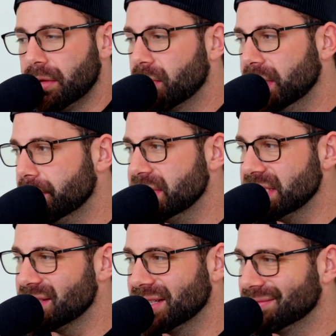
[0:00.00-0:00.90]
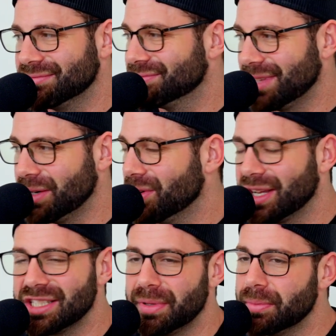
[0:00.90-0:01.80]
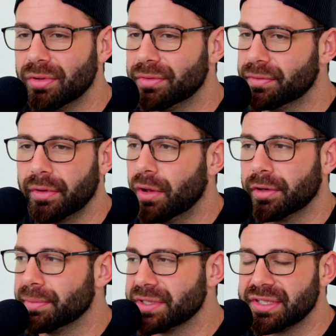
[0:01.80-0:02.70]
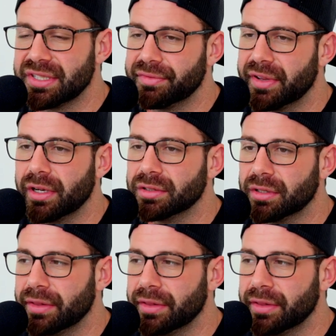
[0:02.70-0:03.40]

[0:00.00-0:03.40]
Running a business, like I know all kinds of people who all their businesses have failed